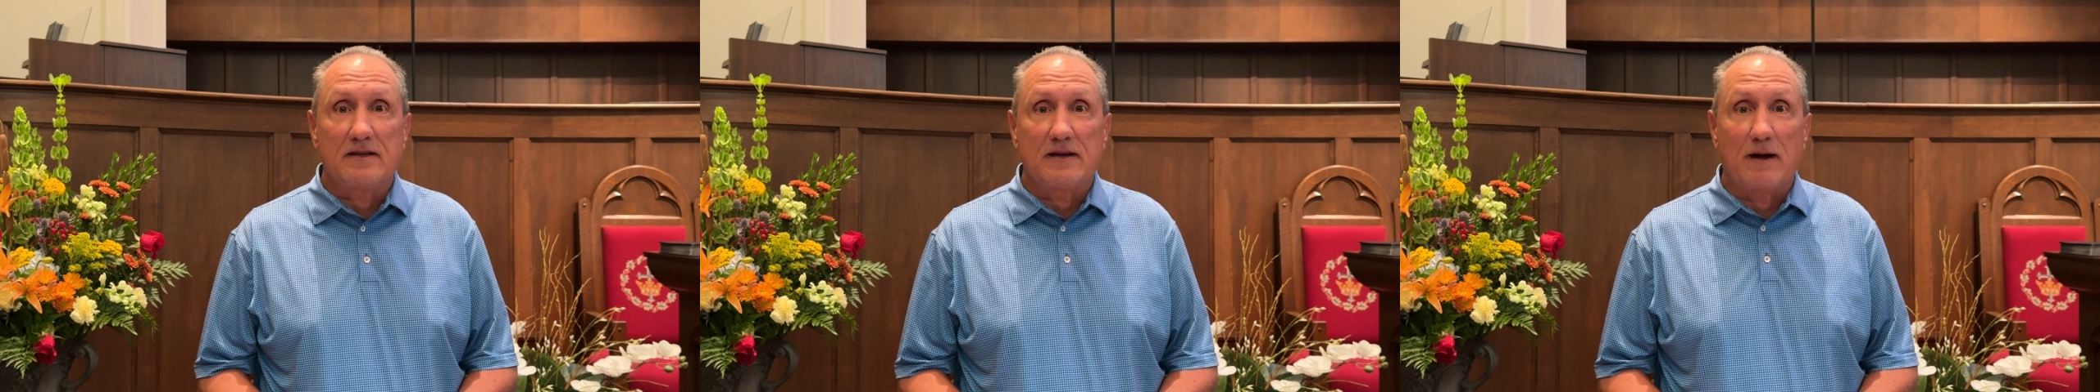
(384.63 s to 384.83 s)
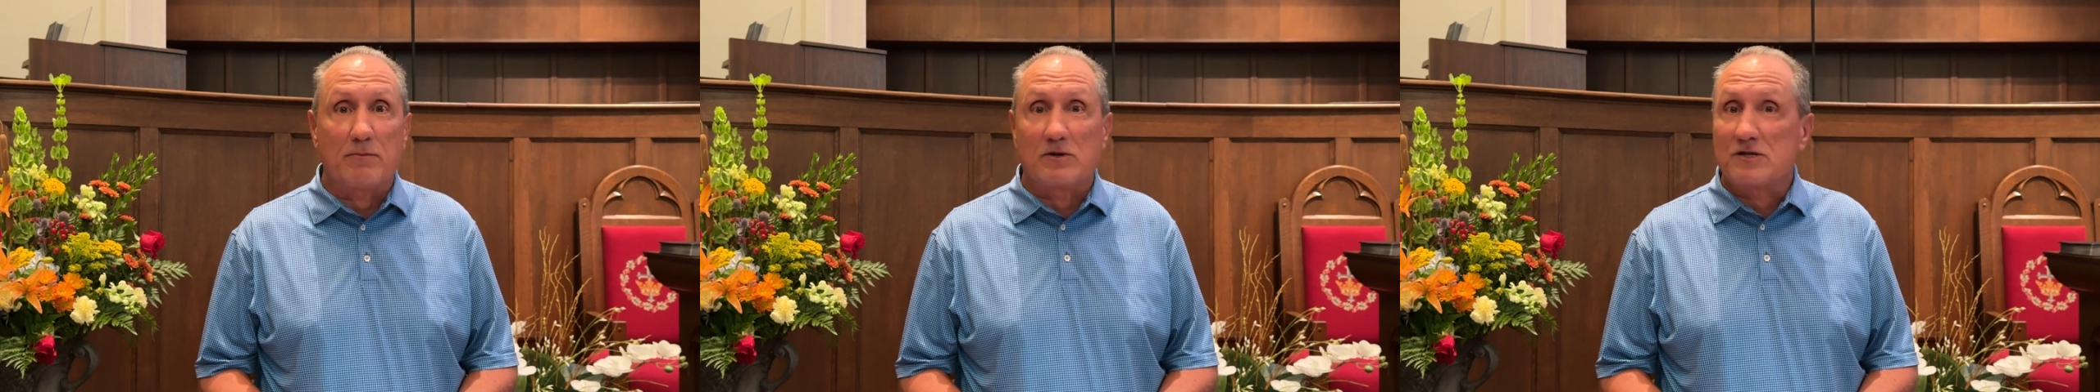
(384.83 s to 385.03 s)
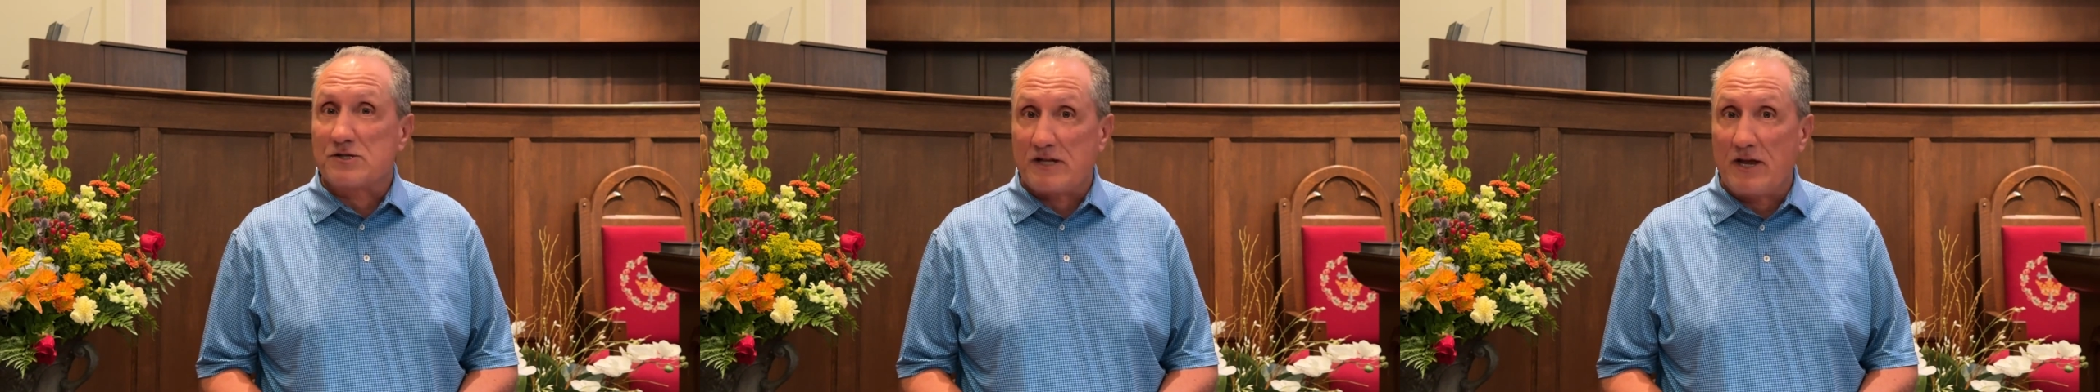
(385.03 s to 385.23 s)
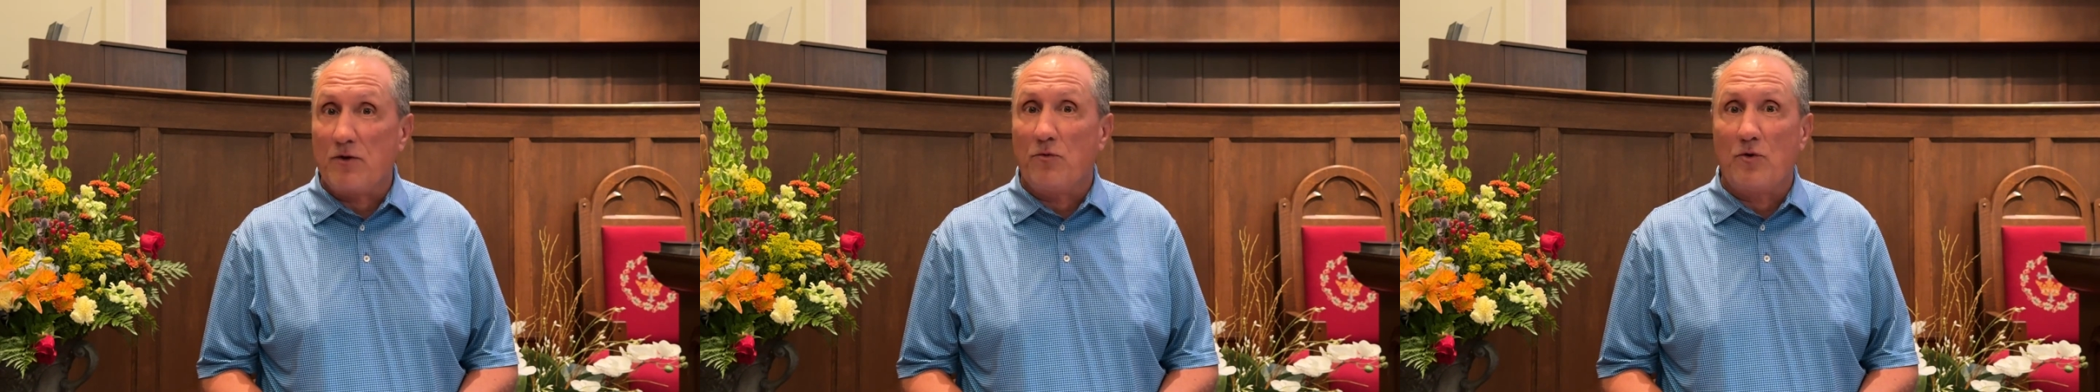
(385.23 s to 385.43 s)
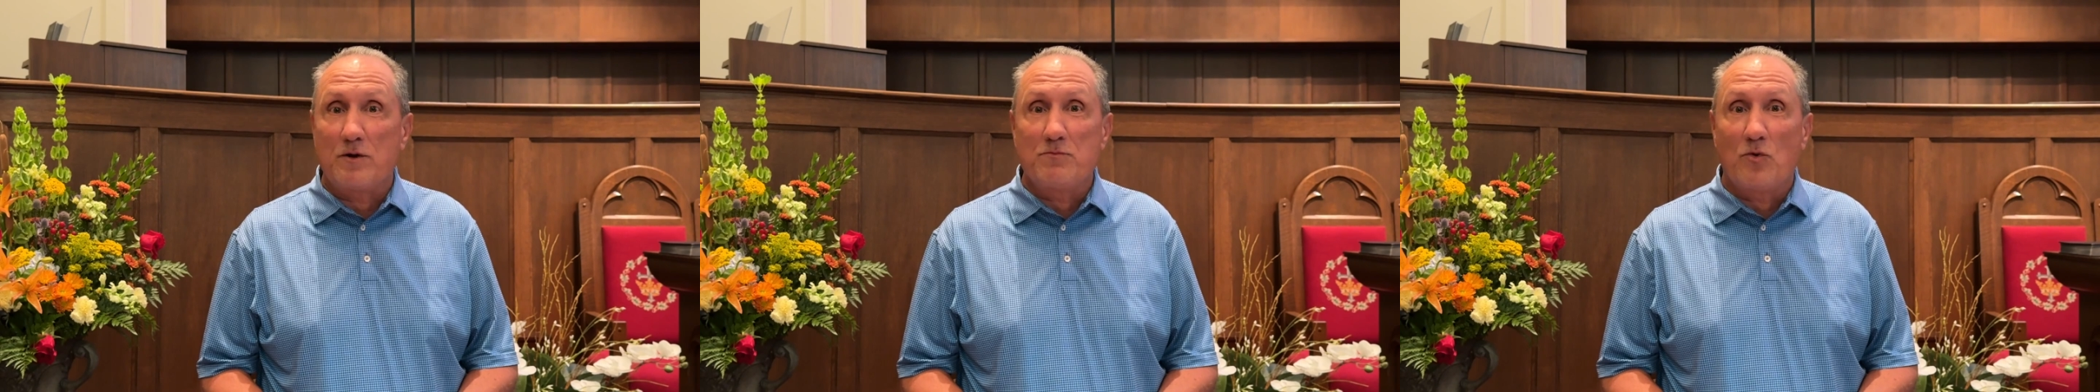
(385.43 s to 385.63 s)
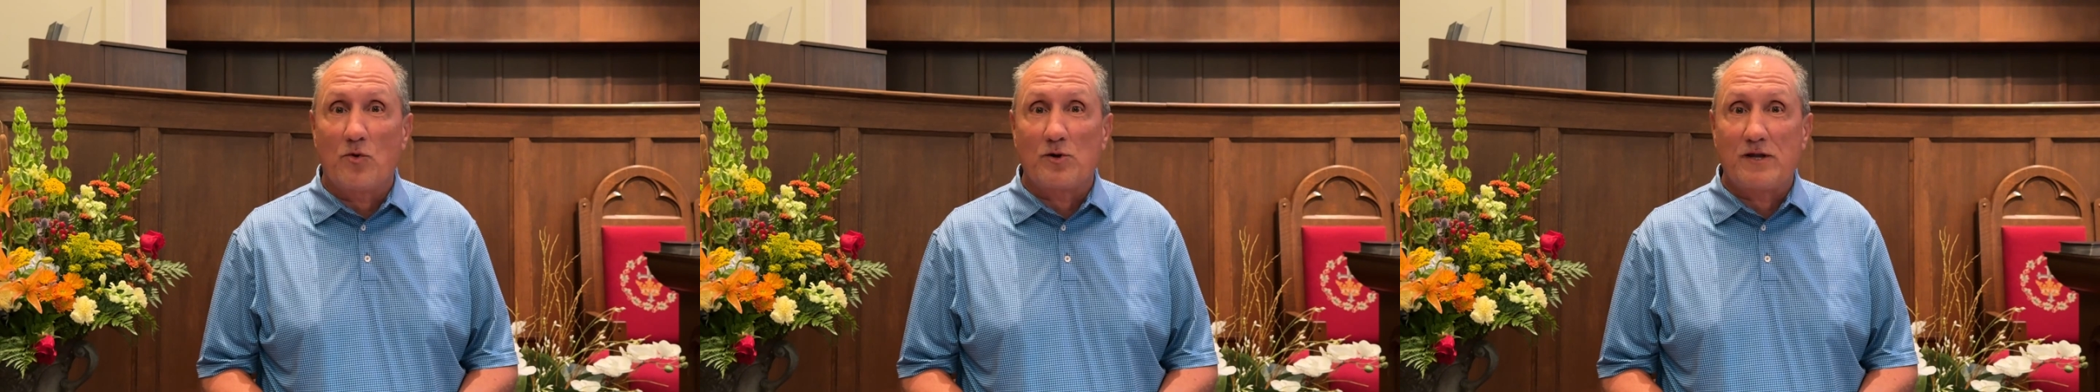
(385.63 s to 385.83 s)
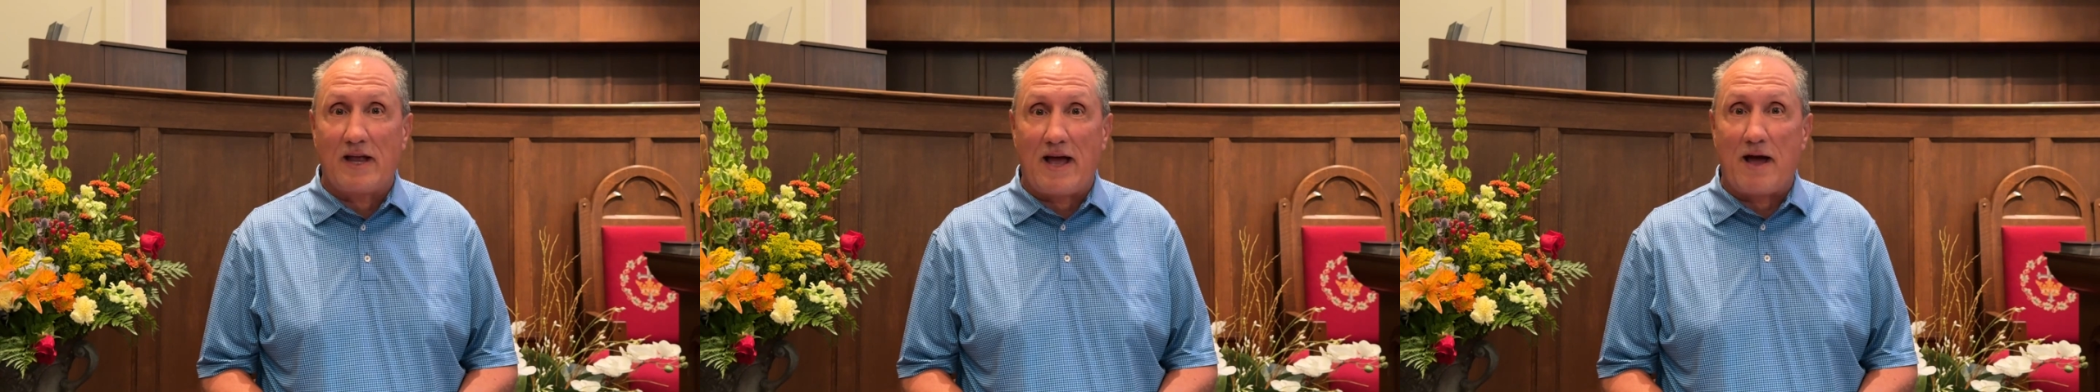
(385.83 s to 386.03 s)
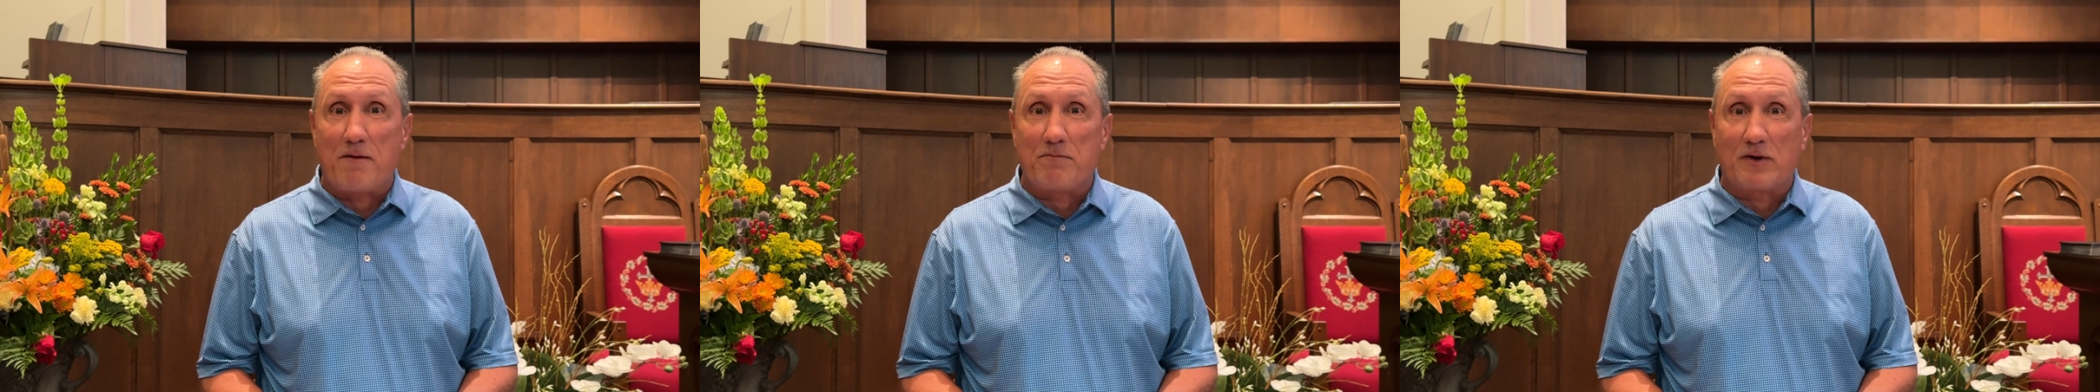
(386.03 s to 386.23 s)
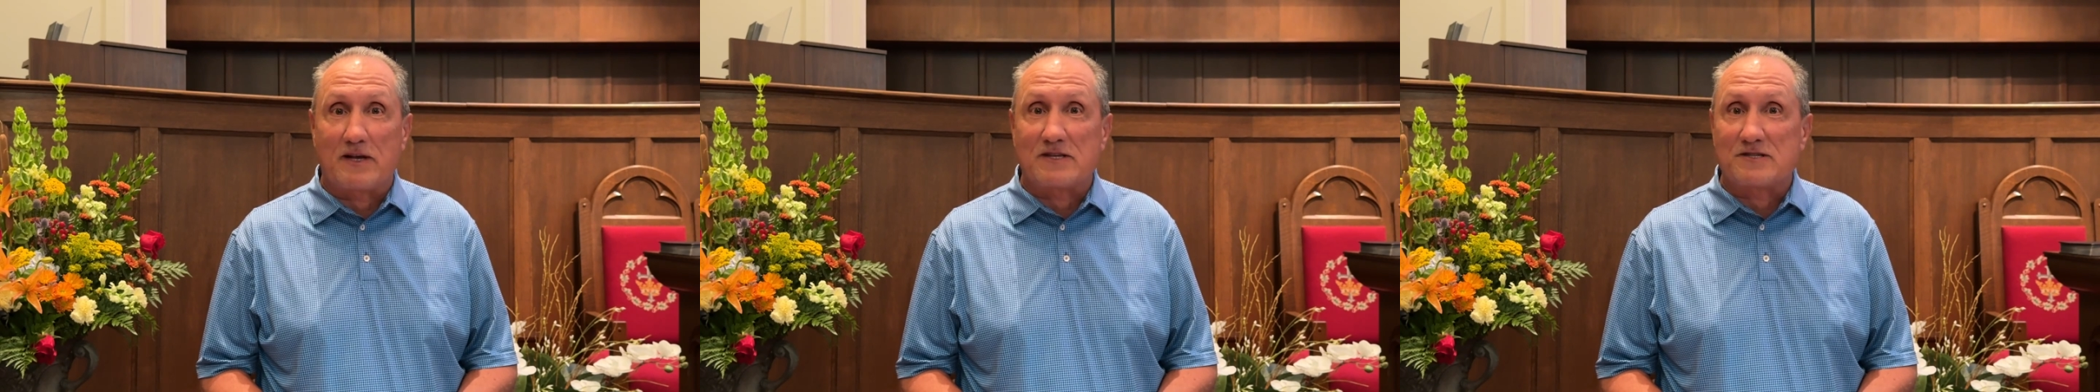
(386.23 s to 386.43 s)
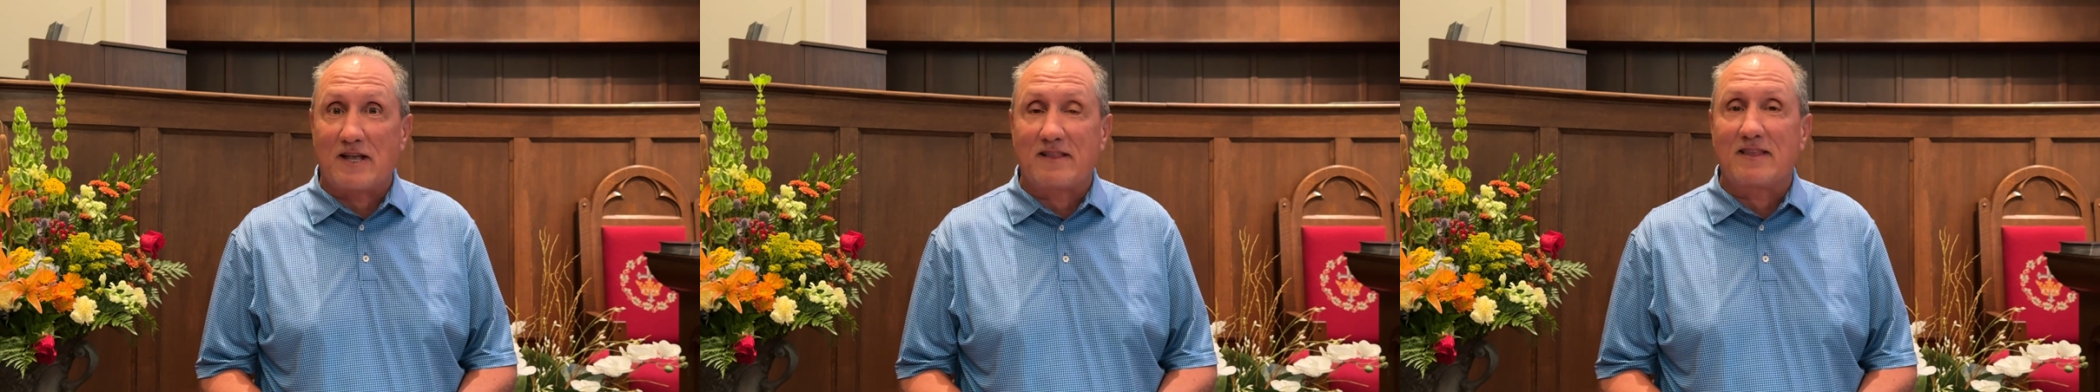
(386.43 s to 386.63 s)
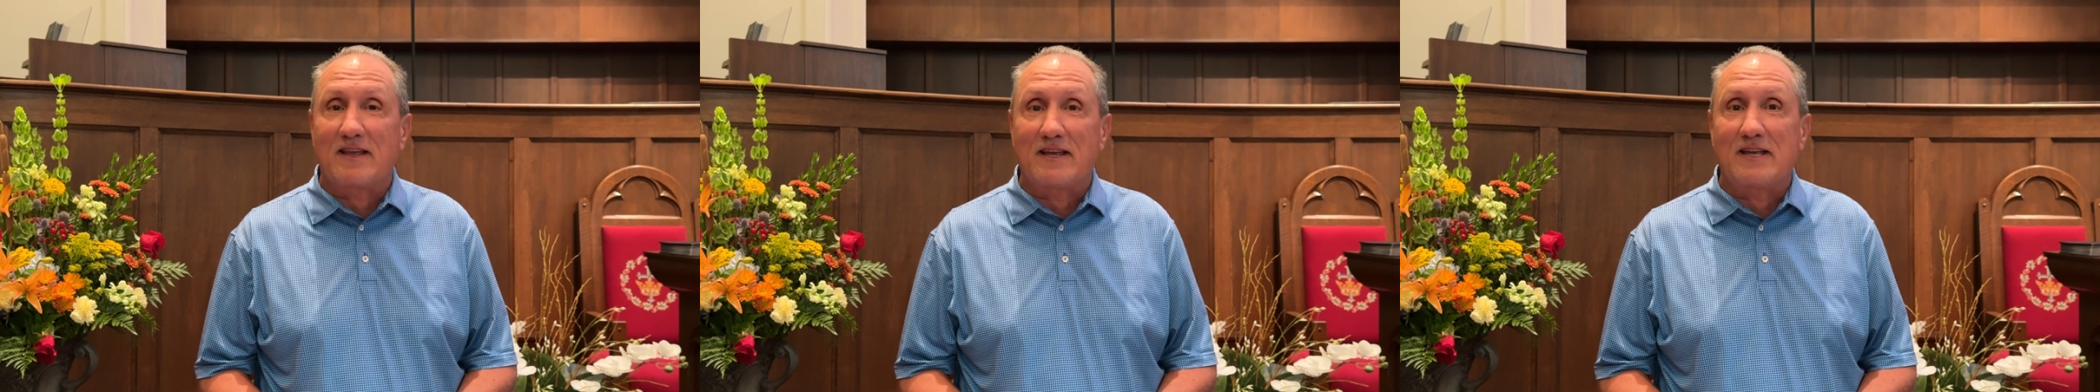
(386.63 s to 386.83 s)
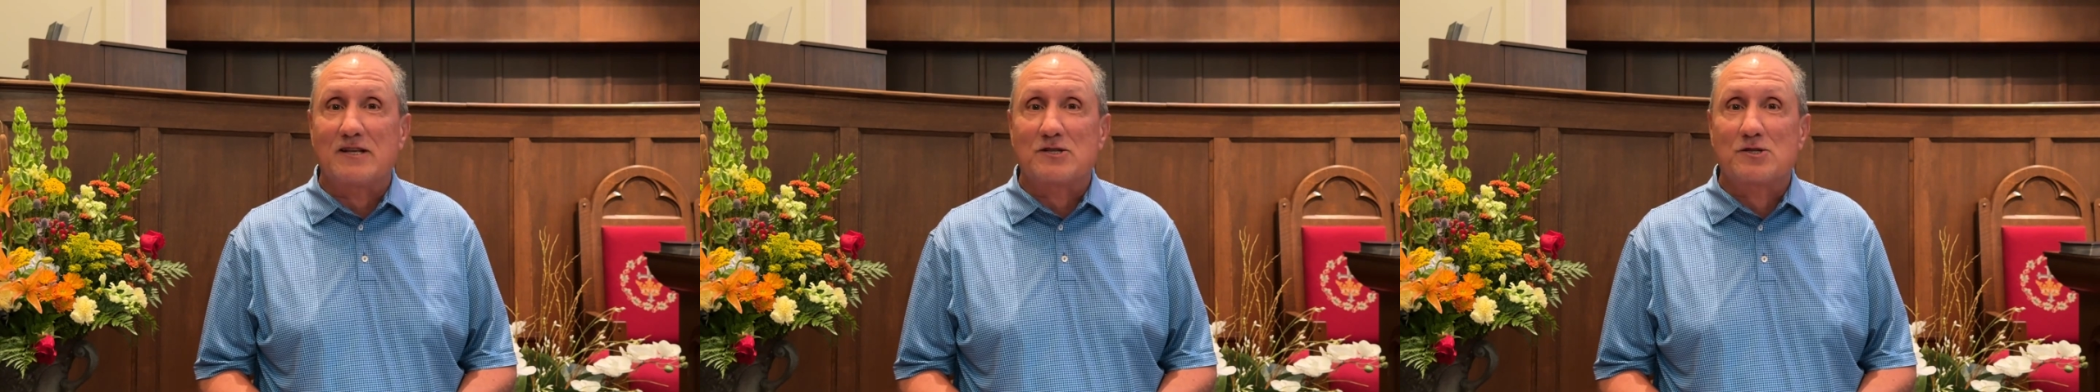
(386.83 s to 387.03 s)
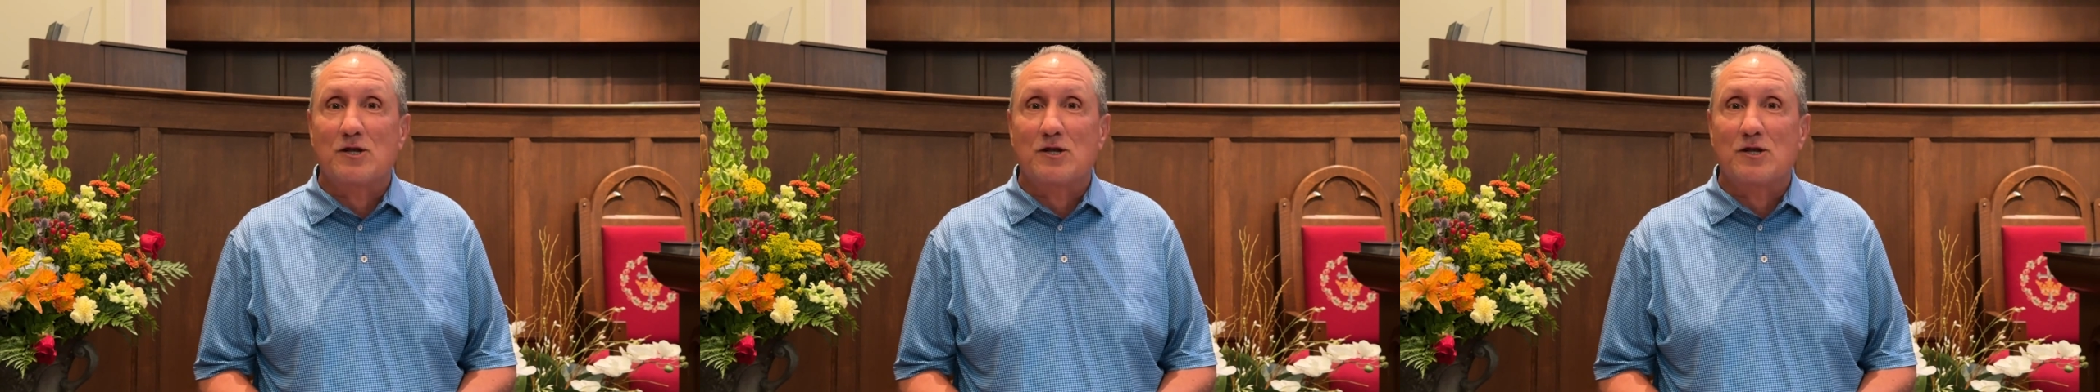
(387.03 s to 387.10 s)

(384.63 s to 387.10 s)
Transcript: I'm going to say it one more time because I think it's